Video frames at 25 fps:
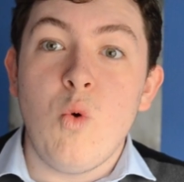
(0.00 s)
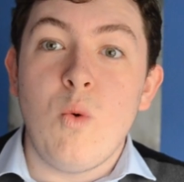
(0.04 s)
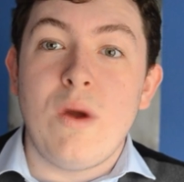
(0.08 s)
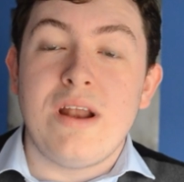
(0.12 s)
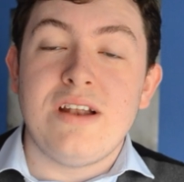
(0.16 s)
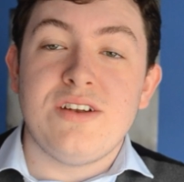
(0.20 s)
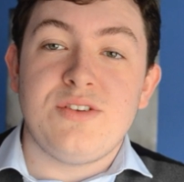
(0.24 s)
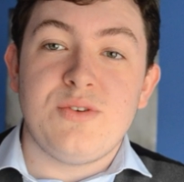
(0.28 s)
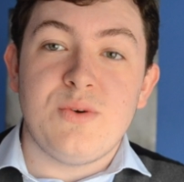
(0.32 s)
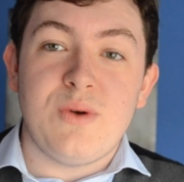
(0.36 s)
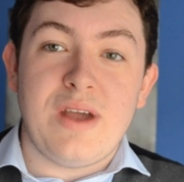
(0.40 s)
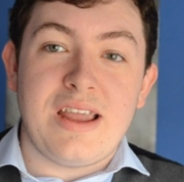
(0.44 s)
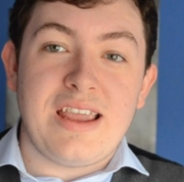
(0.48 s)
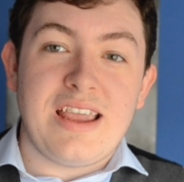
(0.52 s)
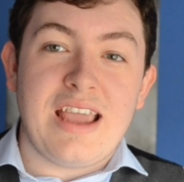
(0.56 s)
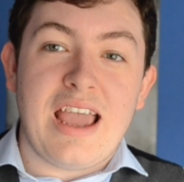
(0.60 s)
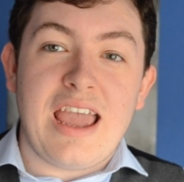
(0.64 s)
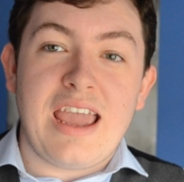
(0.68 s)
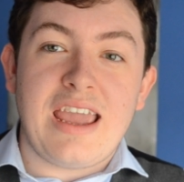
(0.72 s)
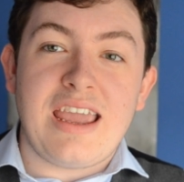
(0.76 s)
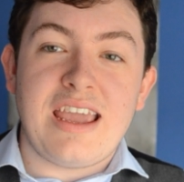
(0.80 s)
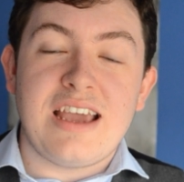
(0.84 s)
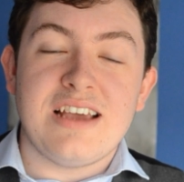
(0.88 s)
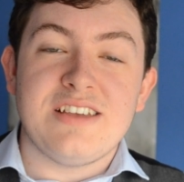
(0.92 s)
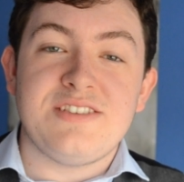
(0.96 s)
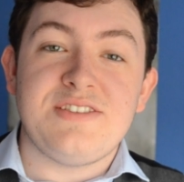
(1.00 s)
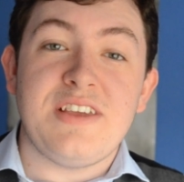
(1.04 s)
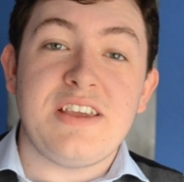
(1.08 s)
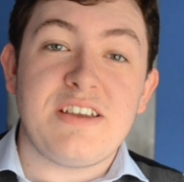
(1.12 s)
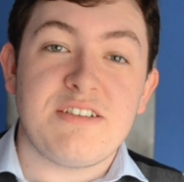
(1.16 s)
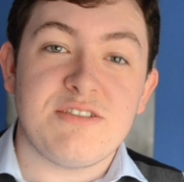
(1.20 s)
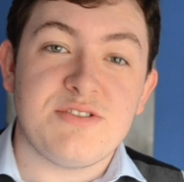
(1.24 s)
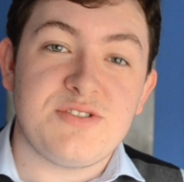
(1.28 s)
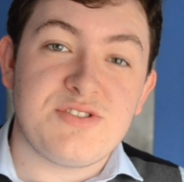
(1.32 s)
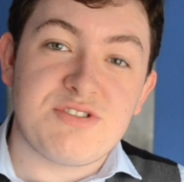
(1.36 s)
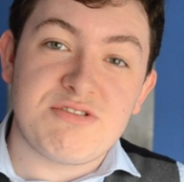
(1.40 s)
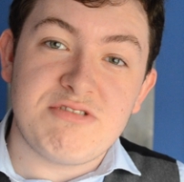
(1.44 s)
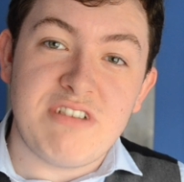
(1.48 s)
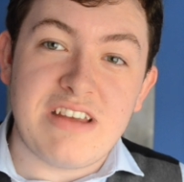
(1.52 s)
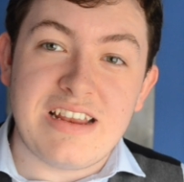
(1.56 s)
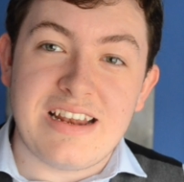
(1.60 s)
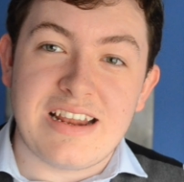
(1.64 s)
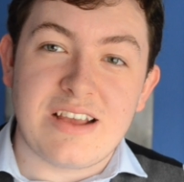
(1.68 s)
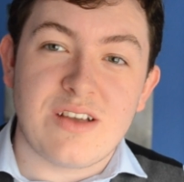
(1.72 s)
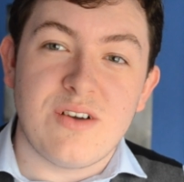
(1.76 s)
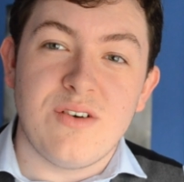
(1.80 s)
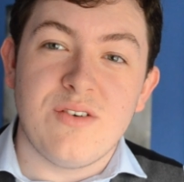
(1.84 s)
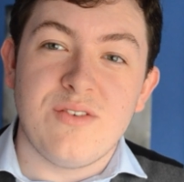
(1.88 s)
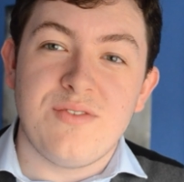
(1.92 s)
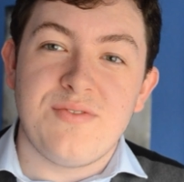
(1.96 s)
went to a, a, a, secret
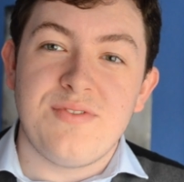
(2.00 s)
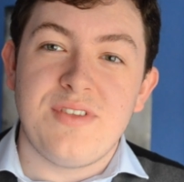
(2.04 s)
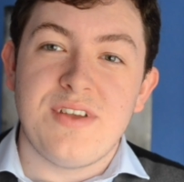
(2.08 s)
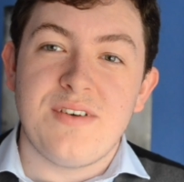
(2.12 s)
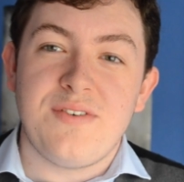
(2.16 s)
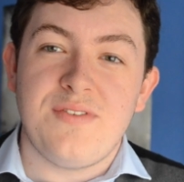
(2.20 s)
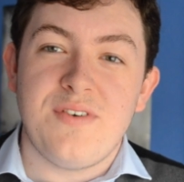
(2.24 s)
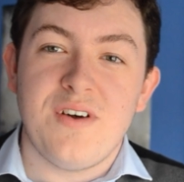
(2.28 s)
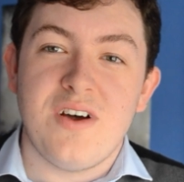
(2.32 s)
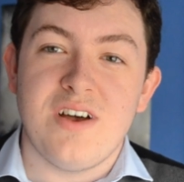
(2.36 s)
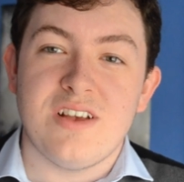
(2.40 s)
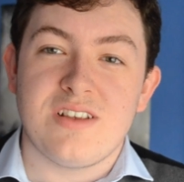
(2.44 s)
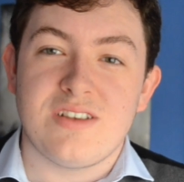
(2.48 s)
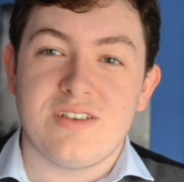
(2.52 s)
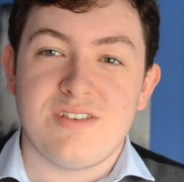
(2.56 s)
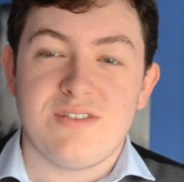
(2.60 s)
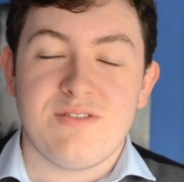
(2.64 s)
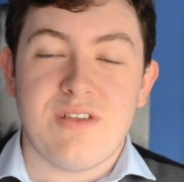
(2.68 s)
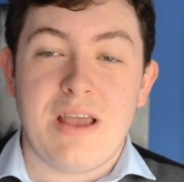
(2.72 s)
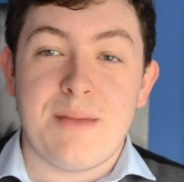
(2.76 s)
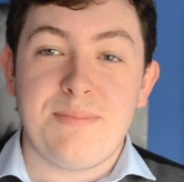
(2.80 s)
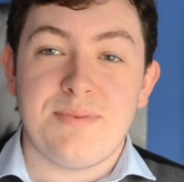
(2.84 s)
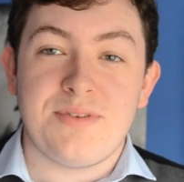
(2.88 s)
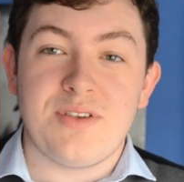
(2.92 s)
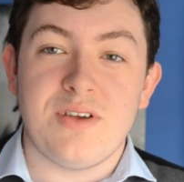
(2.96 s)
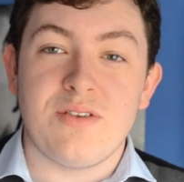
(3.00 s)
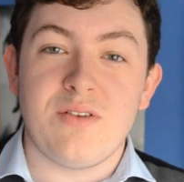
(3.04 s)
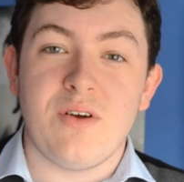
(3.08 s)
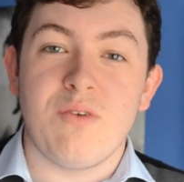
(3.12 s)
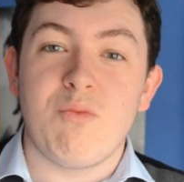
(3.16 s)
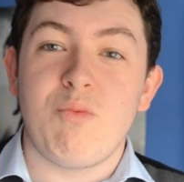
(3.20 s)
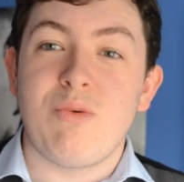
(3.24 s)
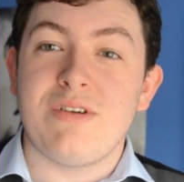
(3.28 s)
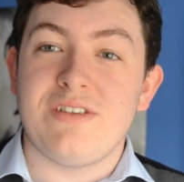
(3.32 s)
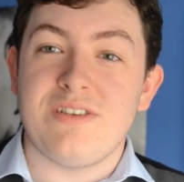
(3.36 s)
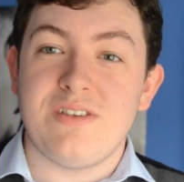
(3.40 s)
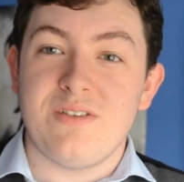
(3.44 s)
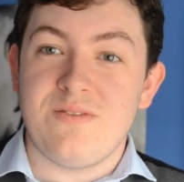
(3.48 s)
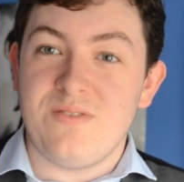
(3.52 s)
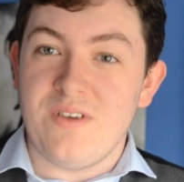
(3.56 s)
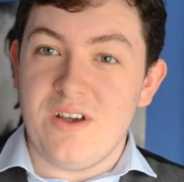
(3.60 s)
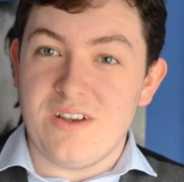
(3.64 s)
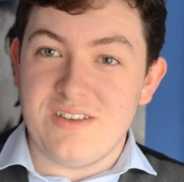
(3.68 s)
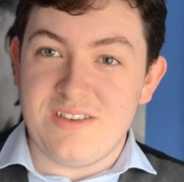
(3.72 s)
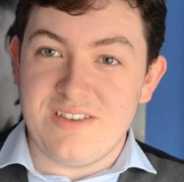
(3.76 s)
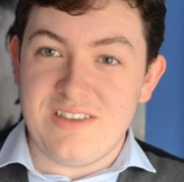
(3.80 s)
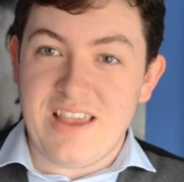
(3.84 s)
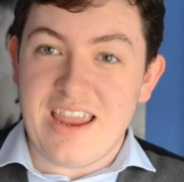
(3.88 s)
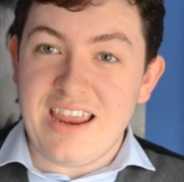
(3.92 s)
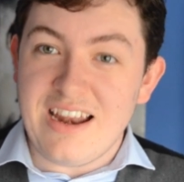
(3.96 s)
screening of the first episode of Wizards
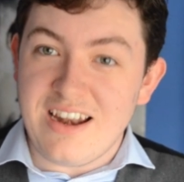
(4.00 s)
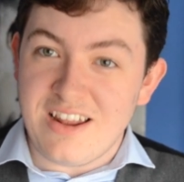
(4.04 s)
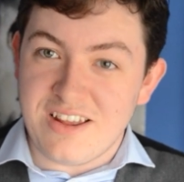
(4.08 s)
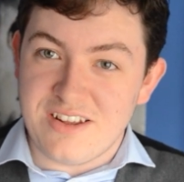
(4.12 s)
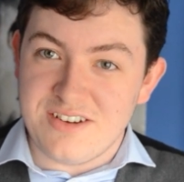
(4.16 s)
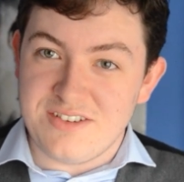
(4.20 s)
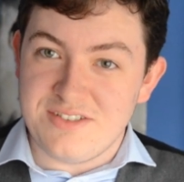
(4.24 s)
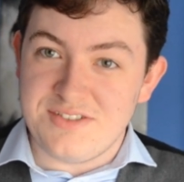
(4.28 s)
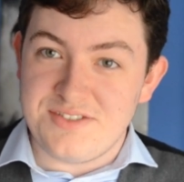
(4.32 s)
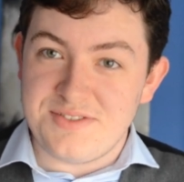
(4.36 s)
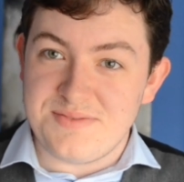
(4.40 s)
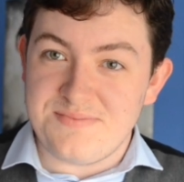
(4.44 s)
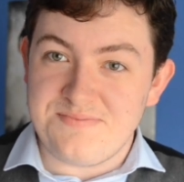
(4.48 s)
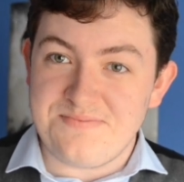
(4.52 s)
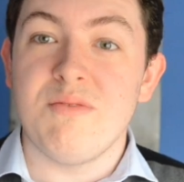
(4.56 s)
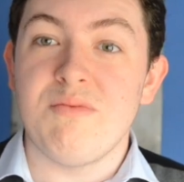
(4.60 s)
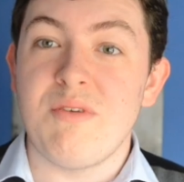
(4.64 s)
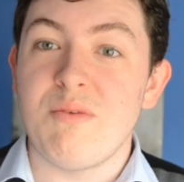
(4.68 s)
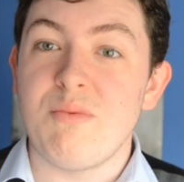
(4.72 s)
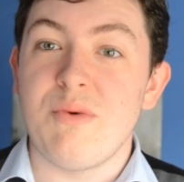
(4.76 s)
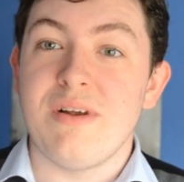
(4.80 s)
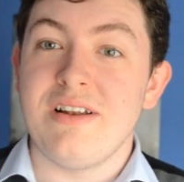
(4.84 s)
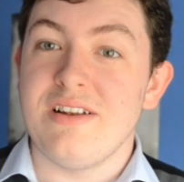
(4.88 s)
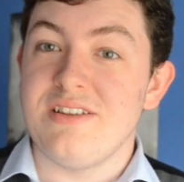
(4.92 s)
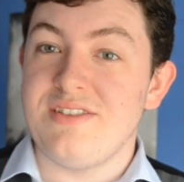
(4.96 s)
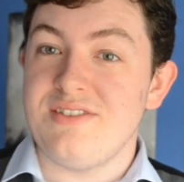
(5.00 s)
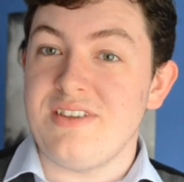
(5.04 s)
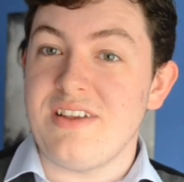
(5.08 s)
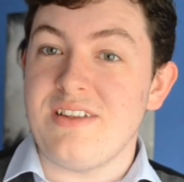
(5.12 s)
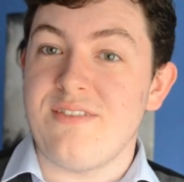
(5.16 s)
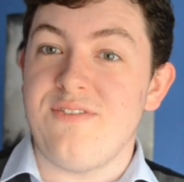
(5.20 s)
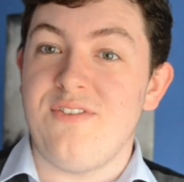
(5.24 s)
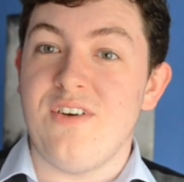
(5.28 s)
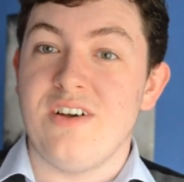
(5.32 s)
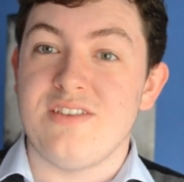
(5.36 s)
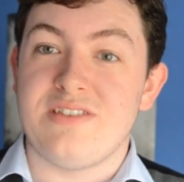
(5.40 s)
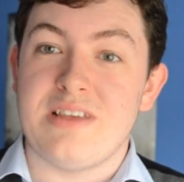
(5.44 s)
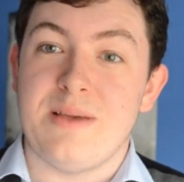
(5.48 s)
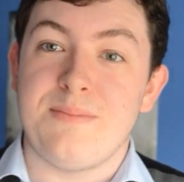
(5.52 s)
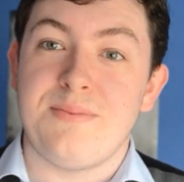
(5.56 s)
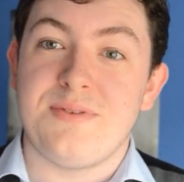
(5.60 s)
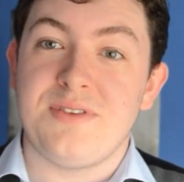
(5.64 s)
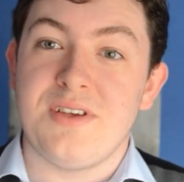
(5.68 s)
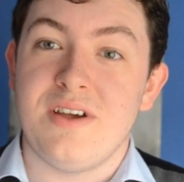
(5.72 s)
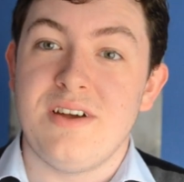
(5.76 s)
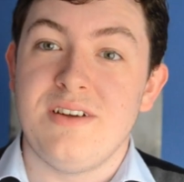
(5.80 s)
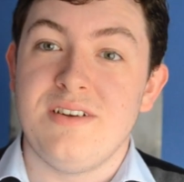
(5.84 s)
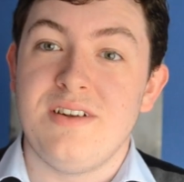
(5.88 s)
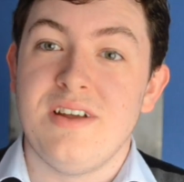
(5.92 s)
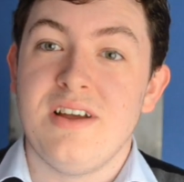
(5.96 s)
vs Aliens. We went to see the first
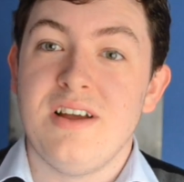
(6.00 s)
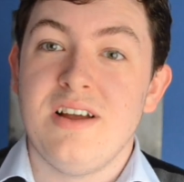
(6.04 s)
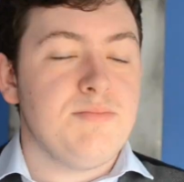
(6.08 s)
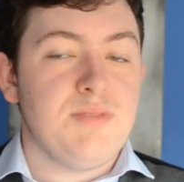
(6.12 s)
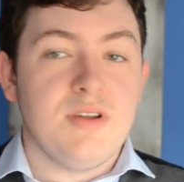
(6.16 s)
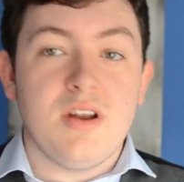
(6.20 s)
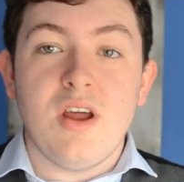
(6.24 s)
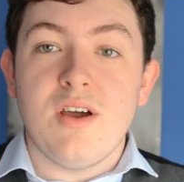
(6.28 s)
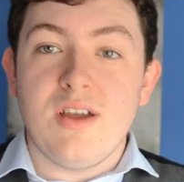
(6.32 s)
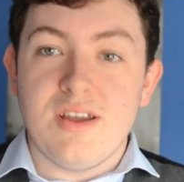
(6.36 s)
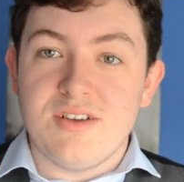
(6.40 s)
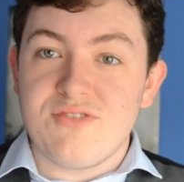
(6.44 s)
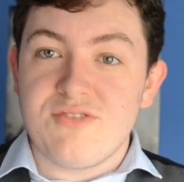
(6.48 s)
episode, but no, it